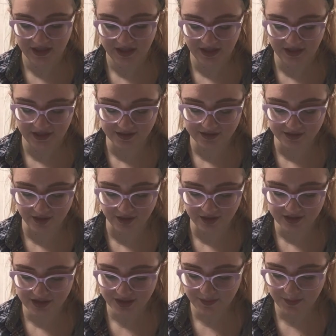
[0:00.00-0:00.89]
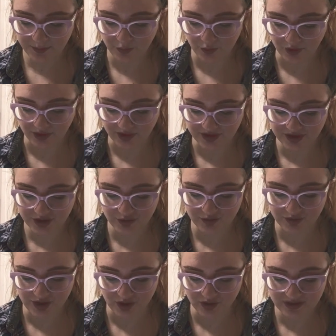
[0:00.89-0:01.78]
It is also important to
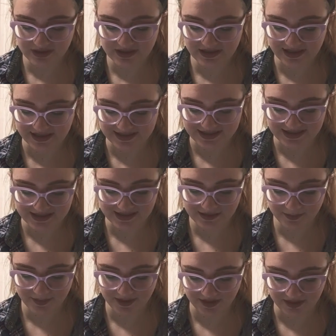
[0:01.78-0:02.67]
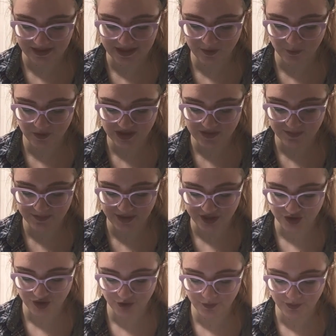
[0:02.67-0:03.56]
note that disability was
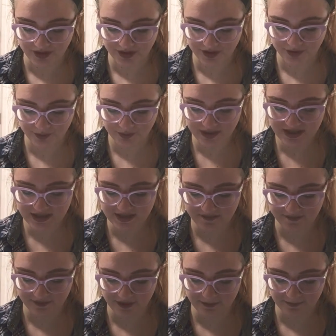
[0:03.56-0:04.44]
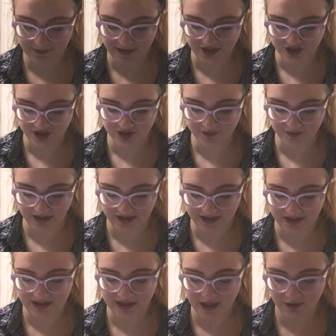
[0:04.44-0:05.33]
measured with 3 different
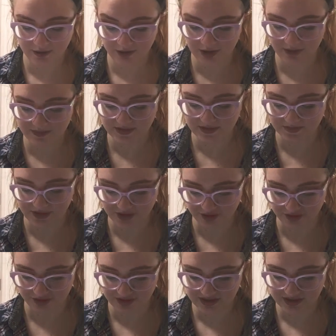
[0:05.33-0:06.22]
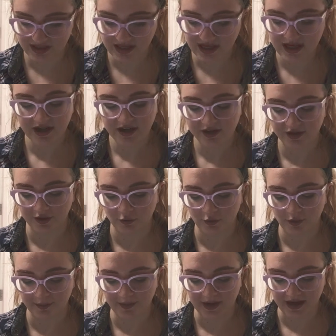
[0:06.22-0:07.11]
patient-rated outcomes measures: the
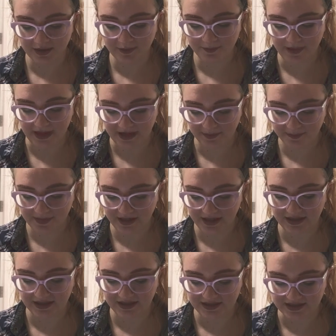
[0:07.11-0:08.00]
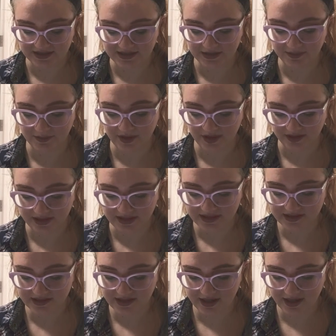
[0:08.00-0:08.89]
Quebec Back Pain and Disability
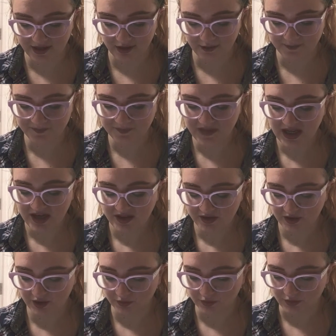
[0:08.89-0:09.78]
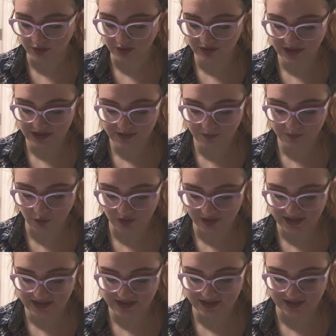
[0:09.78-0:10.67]
Scale, the Roland
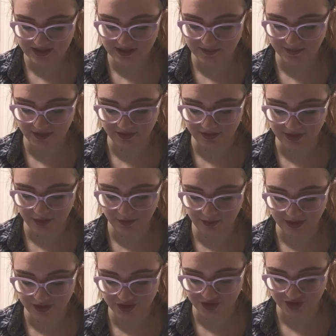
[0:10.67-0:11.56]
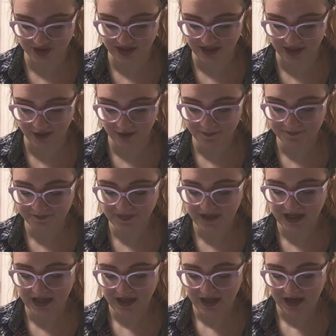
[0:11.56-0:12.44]
Morris Disability Questionnaire,
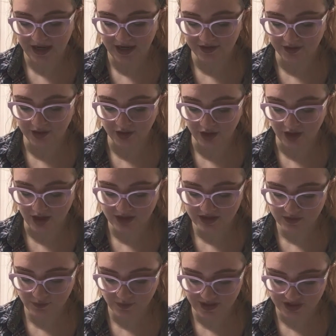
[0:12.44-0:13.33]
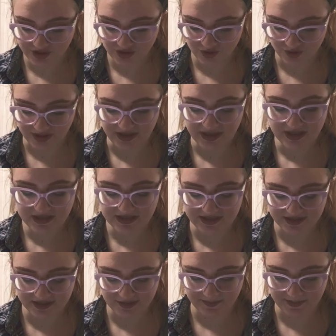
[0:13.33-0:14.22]
and the Oswestry
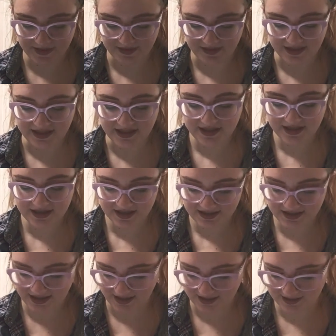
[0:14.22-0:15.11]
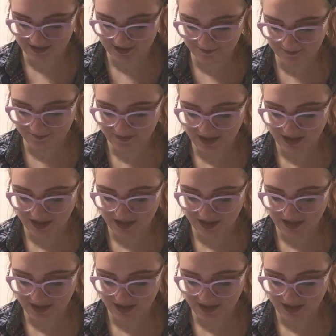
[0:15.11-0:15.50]
Disability Index.